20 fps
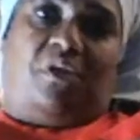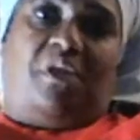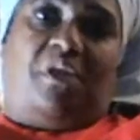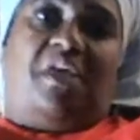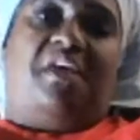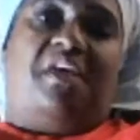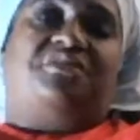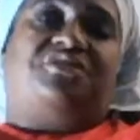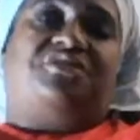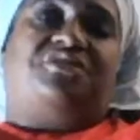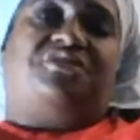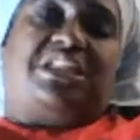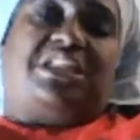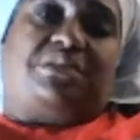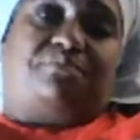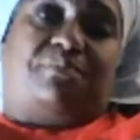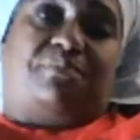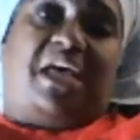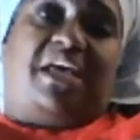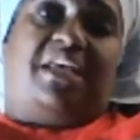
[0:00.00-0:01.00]
just
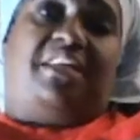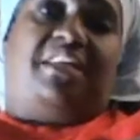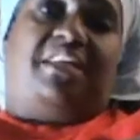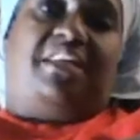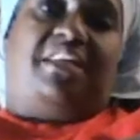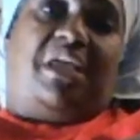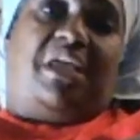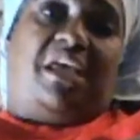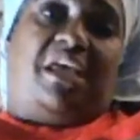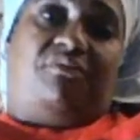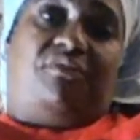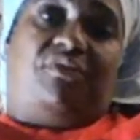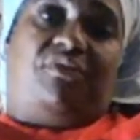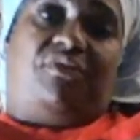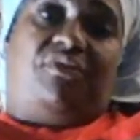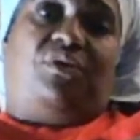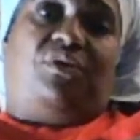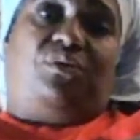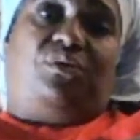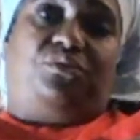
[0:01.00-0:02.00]
by them having
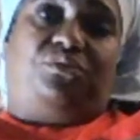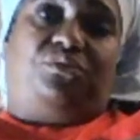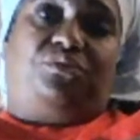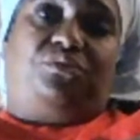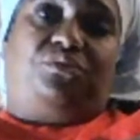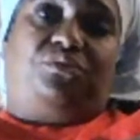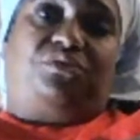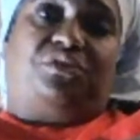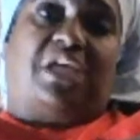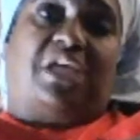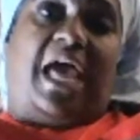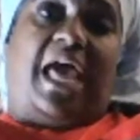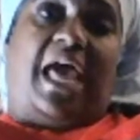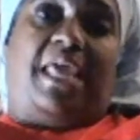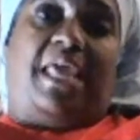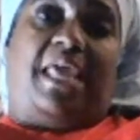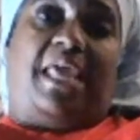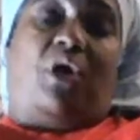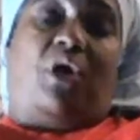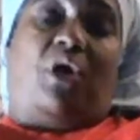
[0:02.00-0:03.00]
those type
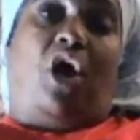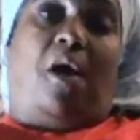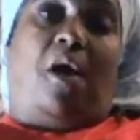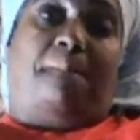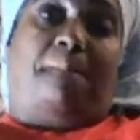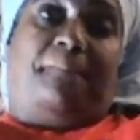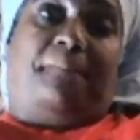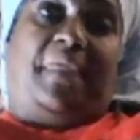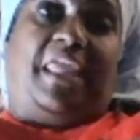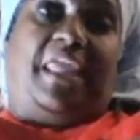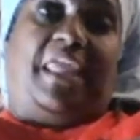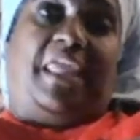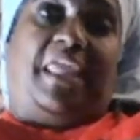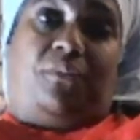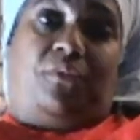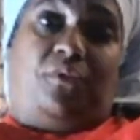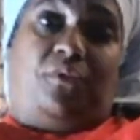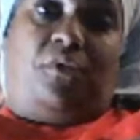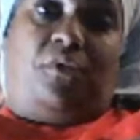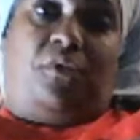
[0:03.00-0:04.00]
of people
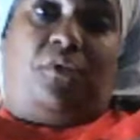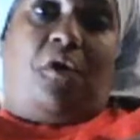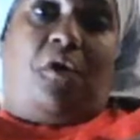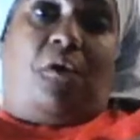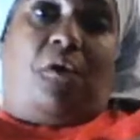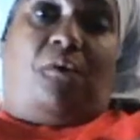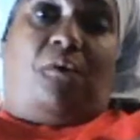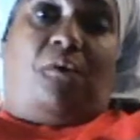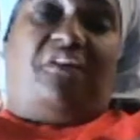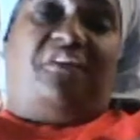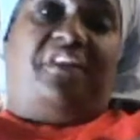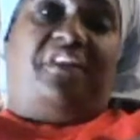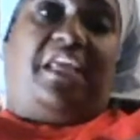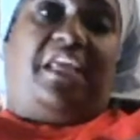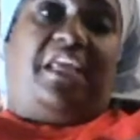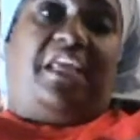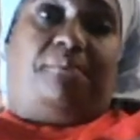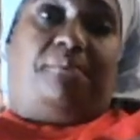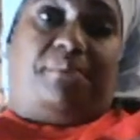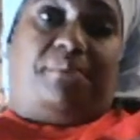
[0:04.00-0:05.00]
on their
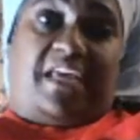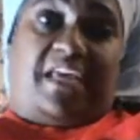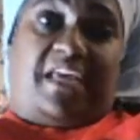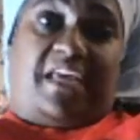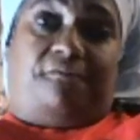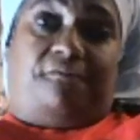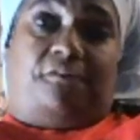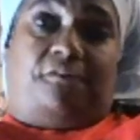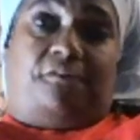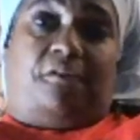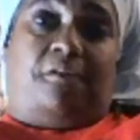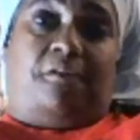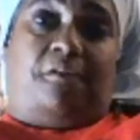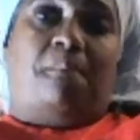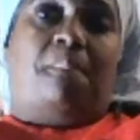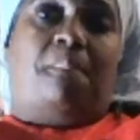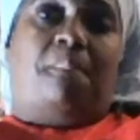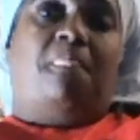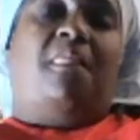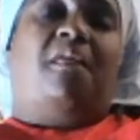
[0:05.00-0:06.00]
platform,
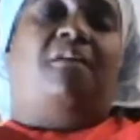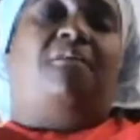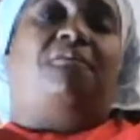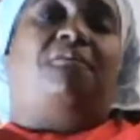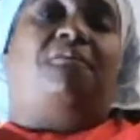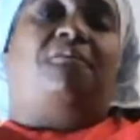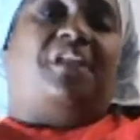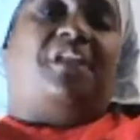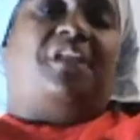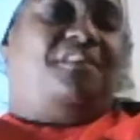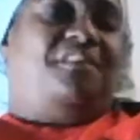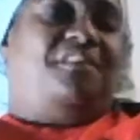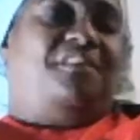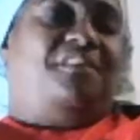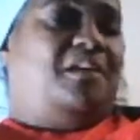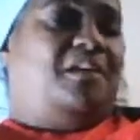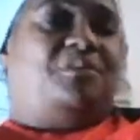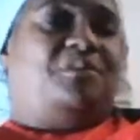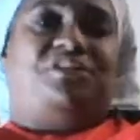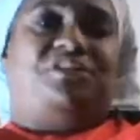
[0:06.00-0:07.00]
they
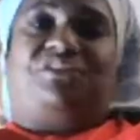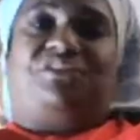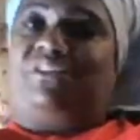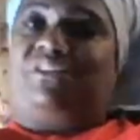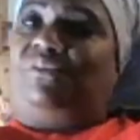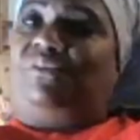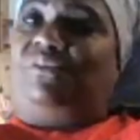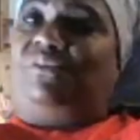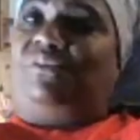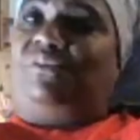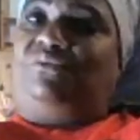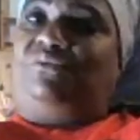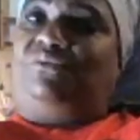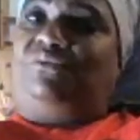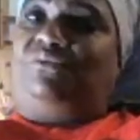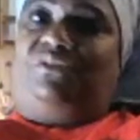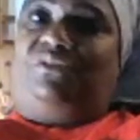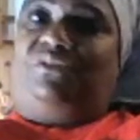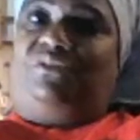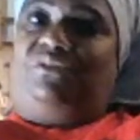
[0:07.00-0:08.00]
numbers don't look
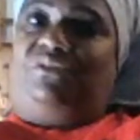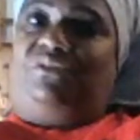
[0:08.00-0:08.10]
good.